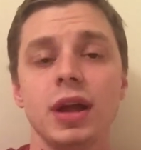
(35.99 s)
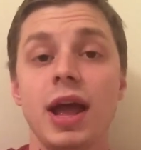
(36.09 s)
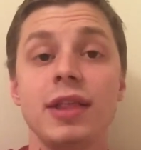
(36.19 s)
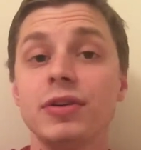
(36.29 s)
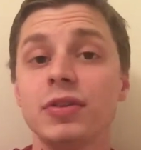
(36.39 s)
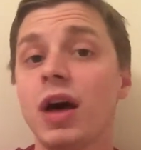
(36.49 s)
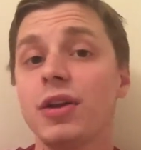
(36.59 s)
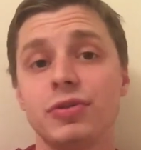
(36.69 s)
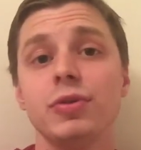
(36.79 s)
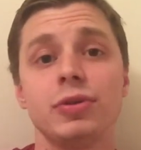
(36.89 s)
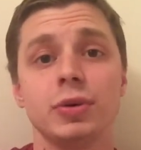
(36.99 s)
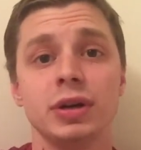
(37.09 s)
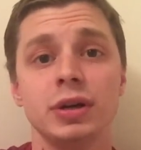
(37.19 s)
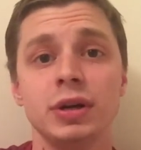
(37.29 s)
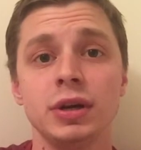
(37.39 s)
And there's a lot of truth to
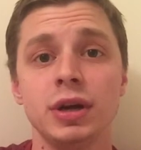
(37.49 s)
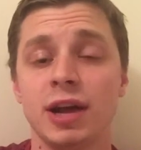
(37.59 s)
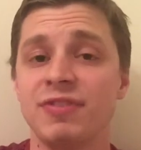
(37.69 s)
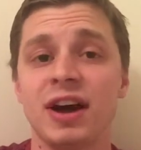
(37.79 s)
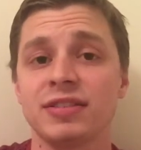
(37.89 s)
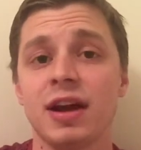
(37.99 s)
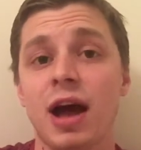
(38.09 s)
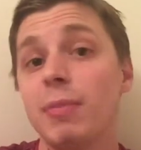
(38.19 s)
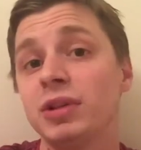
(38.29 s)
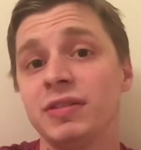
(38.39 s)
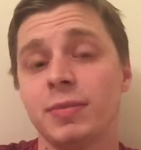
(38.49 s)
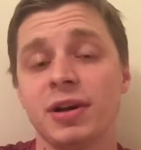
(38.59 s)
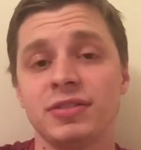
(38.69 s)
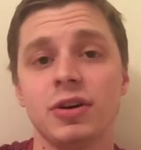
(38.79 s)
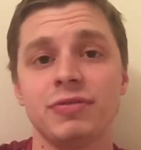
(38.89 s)
it. In fact, I believe it
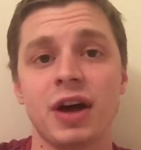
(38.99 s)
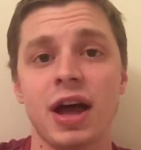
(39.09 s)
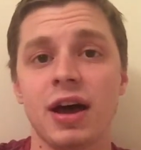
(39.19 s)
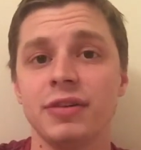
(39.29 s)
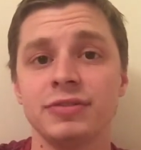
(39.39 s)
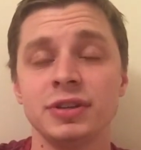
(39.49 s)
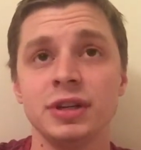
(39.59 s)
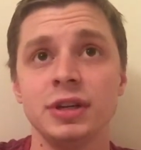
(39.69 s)
myself. I have